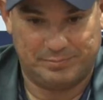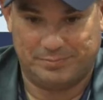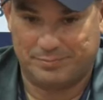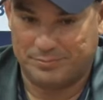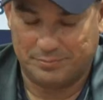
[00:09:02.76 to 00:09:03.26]
the
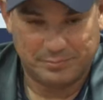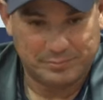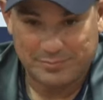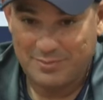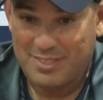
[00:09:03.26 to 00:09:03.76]
moment
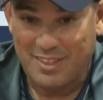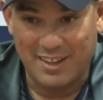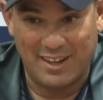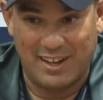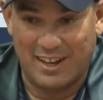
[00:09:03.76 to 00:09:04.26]
as a
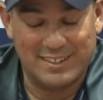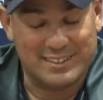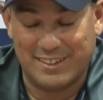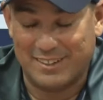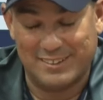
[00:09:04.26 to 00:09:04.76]
batsman. I,
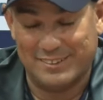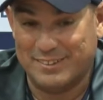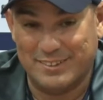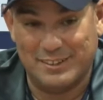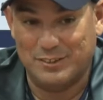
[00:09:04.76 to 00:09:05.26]

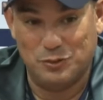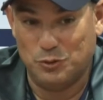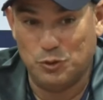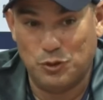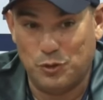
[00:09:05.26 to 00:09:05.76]

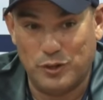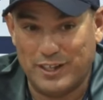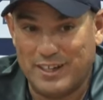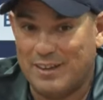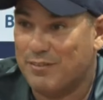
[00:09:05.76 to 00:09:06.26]
you, you
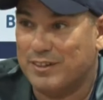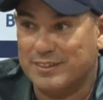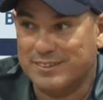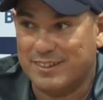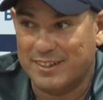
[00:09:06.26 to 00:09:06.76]
can never
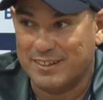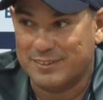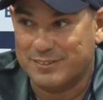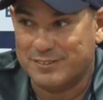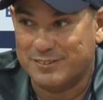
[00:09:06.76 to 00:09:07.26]
uh,
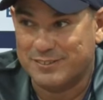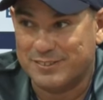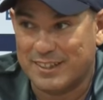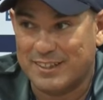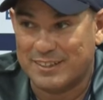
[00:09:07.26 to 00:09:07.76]

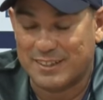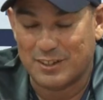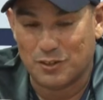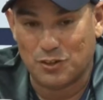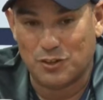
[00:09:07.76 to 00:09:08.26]
say that
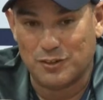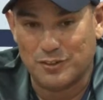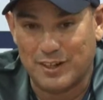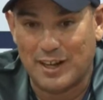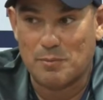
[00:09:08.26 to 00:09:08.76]
they are
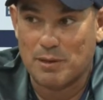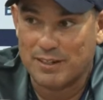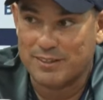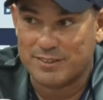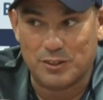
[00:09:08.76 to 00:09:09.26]

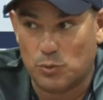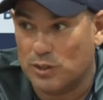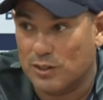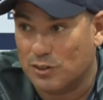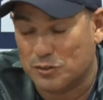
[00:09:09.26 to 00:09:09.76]
liabilities. They are
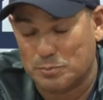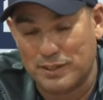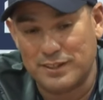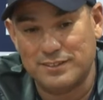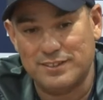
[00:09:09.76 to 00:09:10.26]
world-class
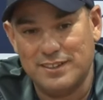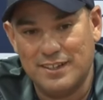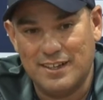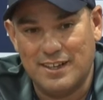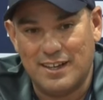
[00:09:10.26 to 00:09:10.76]
players.
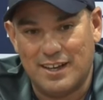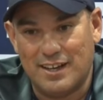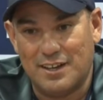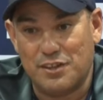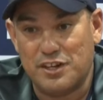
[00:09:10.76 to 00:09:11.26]

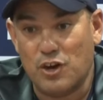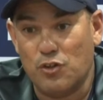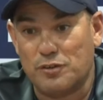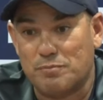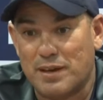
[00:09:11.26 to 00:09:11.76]
Uh, they
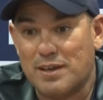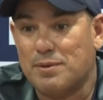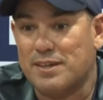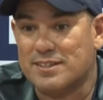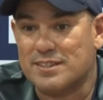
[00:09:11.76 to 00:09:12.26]
know that
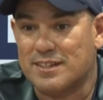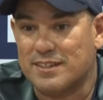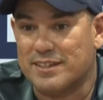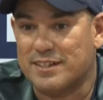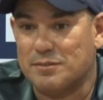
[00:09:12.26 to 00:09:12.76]
maybe yesterday
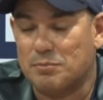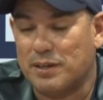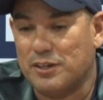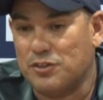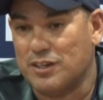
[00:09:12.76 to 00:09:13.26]
they didn't
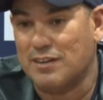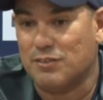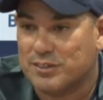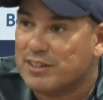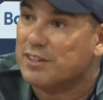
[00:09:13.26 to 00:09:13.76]
play to the
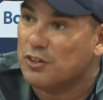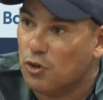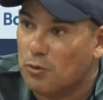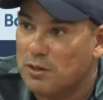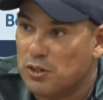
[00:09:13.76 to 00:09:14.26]
levels that they
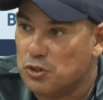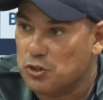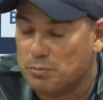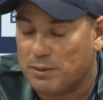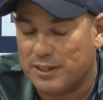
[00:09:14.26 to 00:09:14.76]
normally
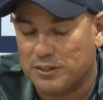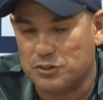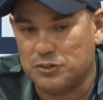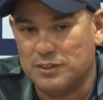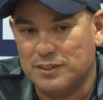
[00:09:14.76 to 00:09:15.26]
used to playing
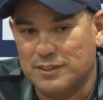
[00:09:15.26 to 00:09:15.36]
to.